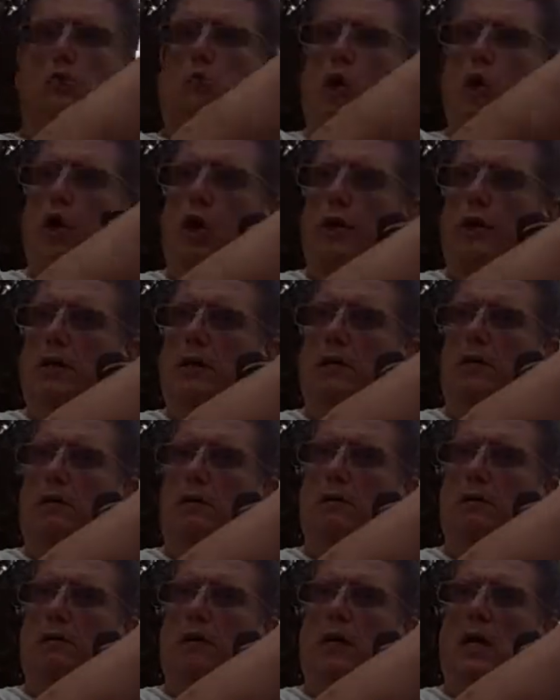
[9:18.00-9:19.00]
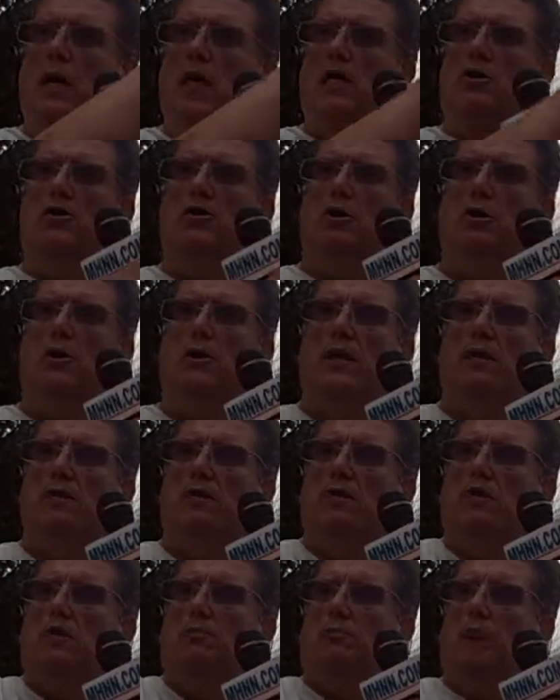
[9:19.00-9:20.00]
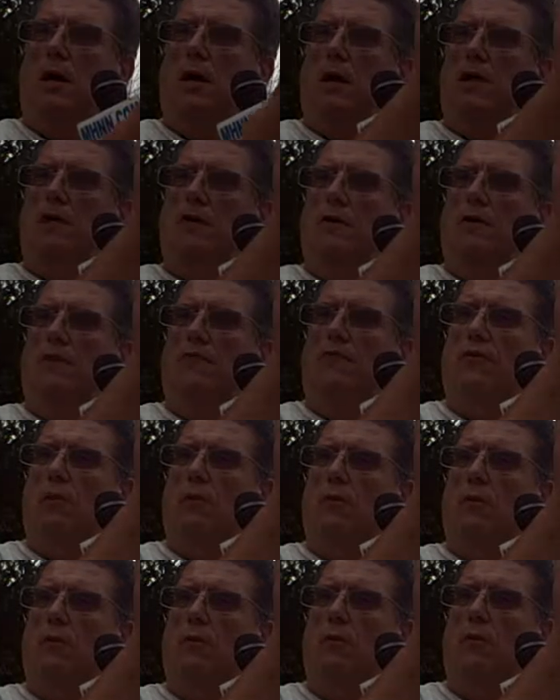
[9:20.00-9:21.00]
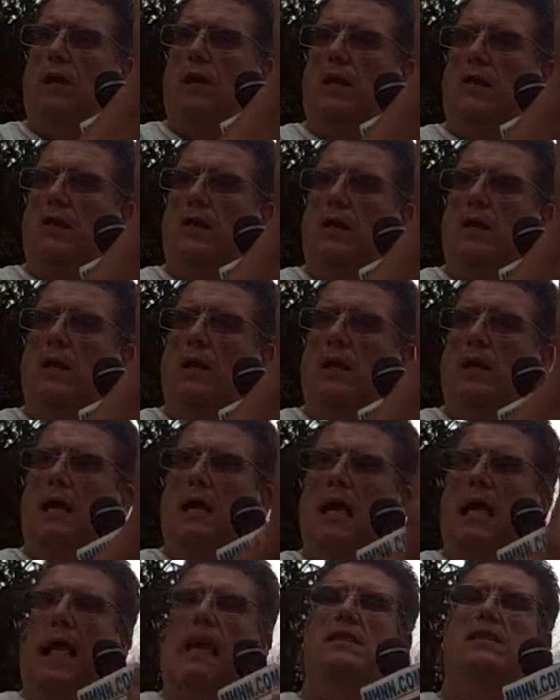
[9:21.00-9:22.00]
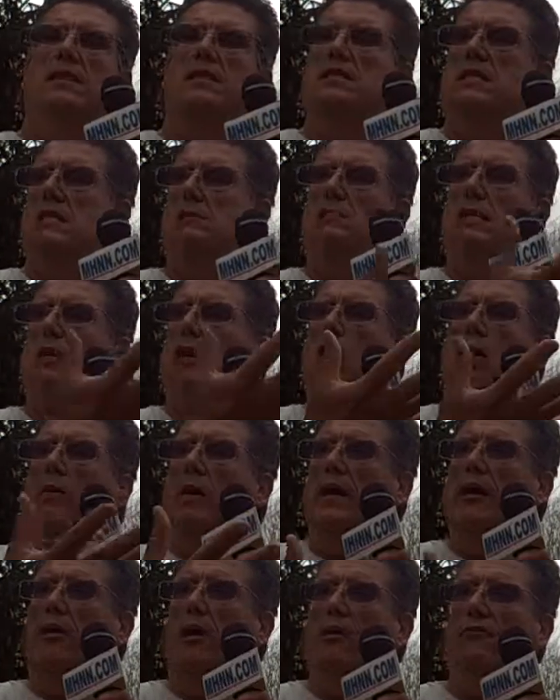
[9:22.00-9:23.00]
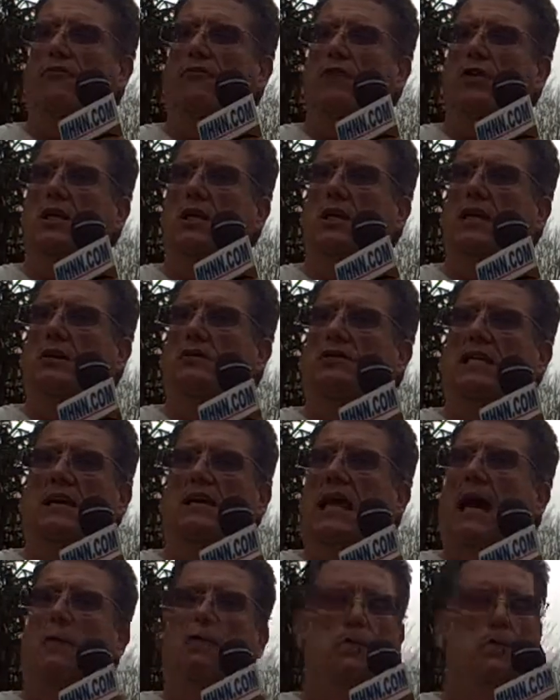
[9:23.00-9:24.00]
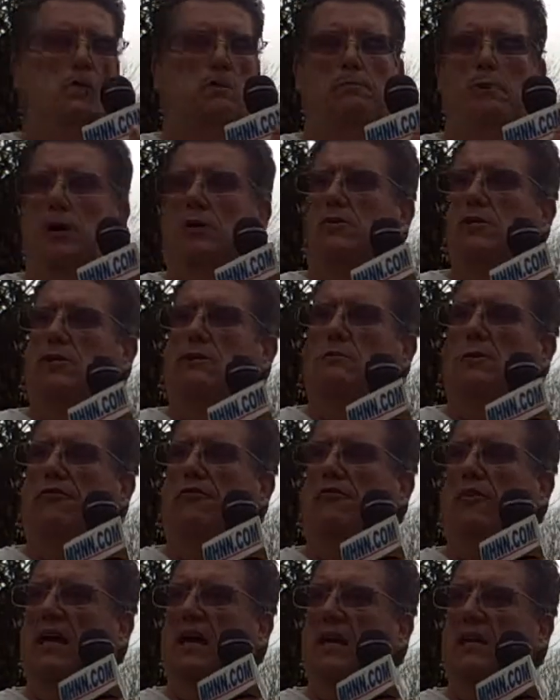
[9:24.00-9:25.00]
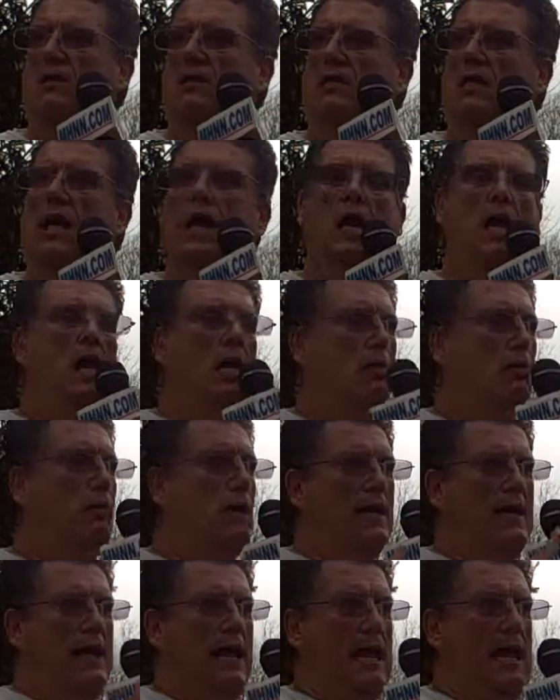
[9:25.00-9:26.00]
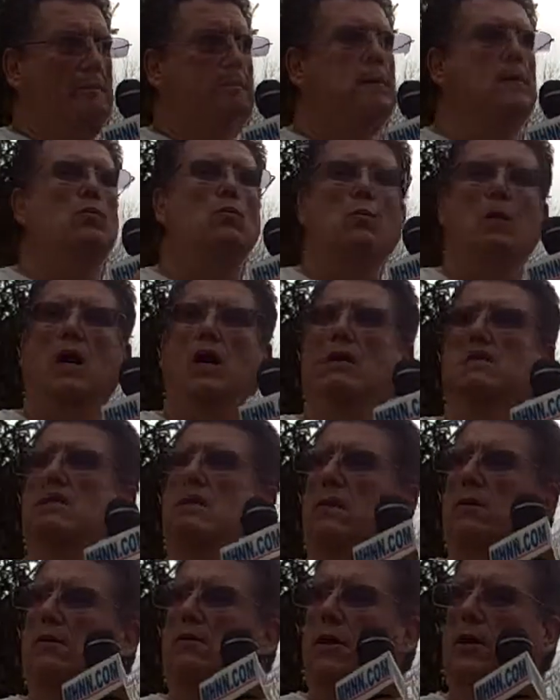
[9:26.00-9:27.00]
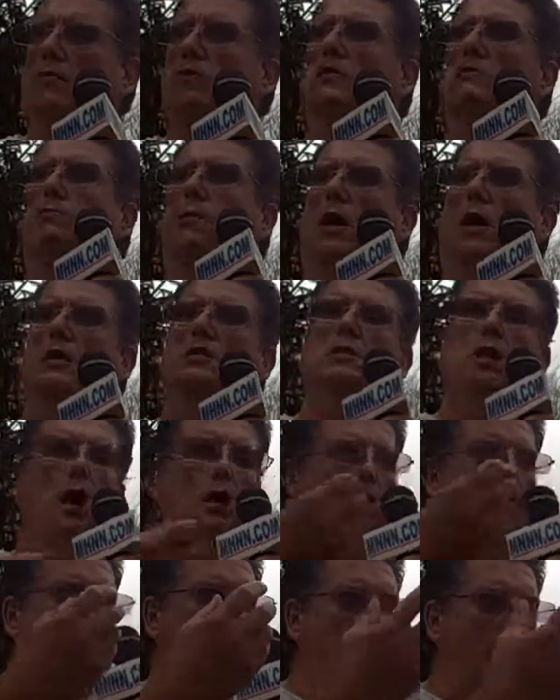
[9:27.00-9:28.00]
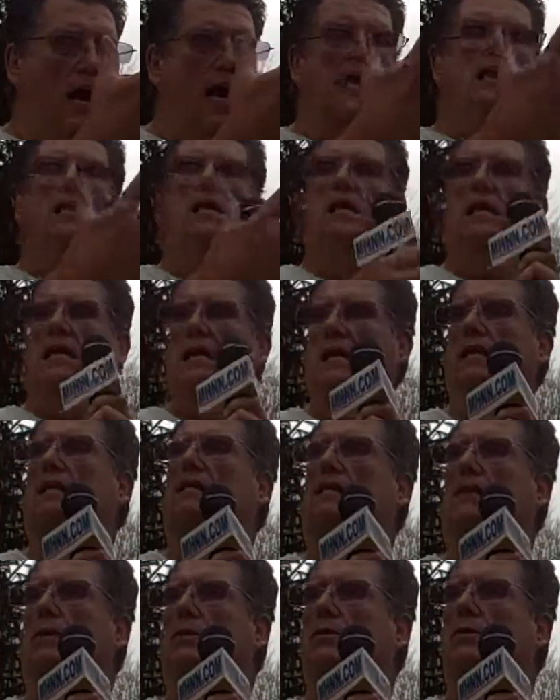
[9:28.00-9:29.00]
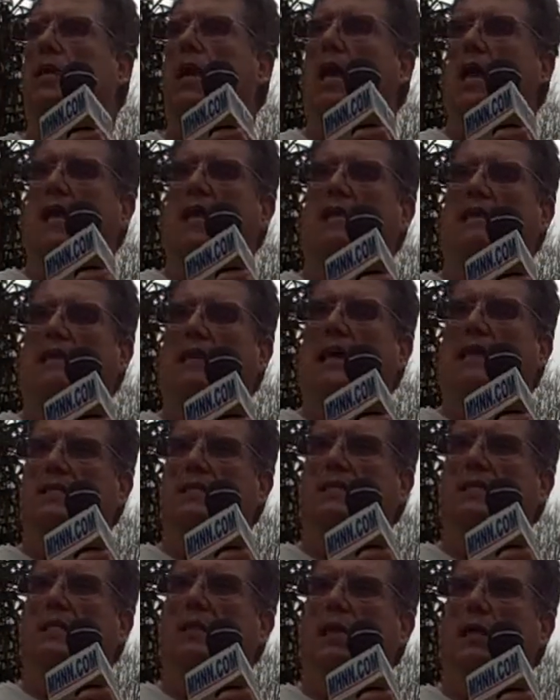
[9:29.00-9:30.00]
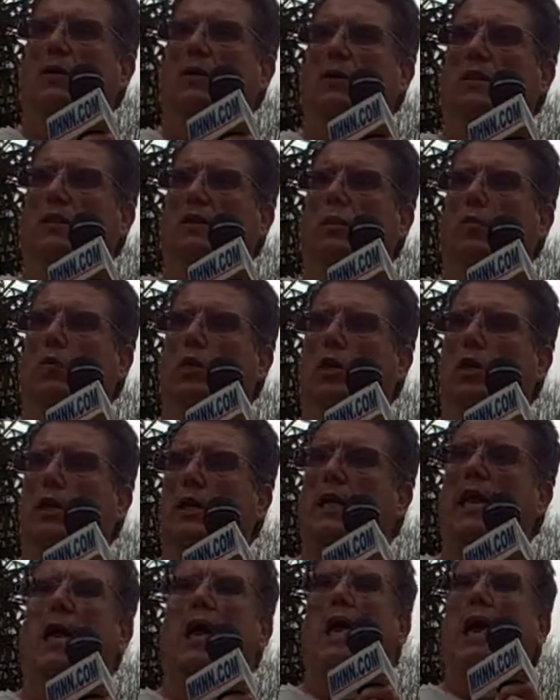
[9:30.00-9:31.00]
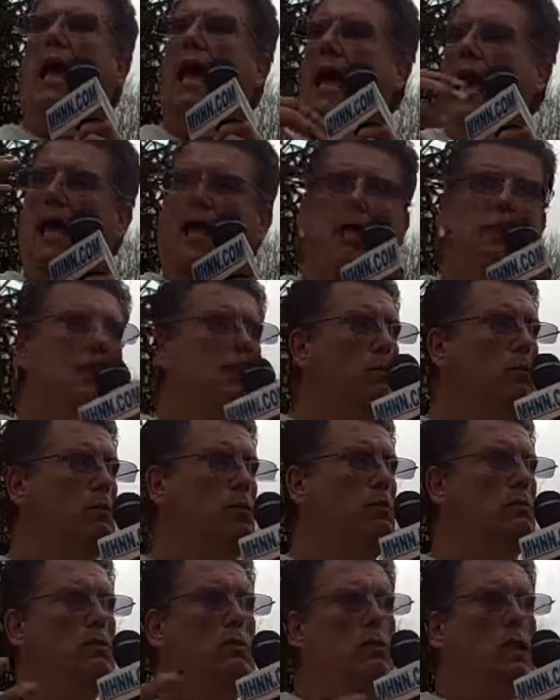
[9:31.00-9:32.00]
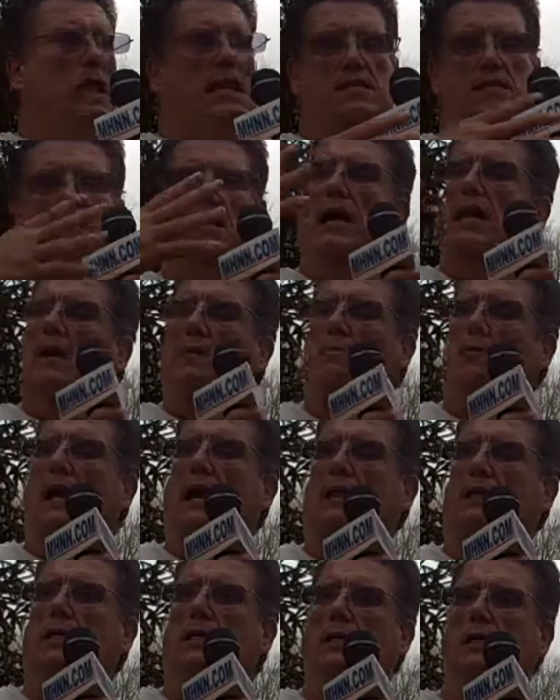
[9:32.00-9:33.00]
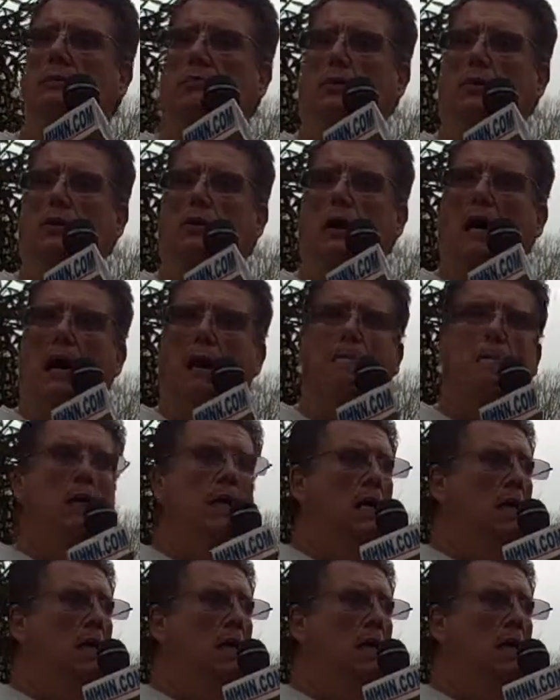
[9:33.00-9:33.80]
wood, so that the sparks from the boiler, and this had been going on for years, and that was supposed to be fixed. What happened was those sparks finally hit that ceiling with the wood, and last night it practically blew up.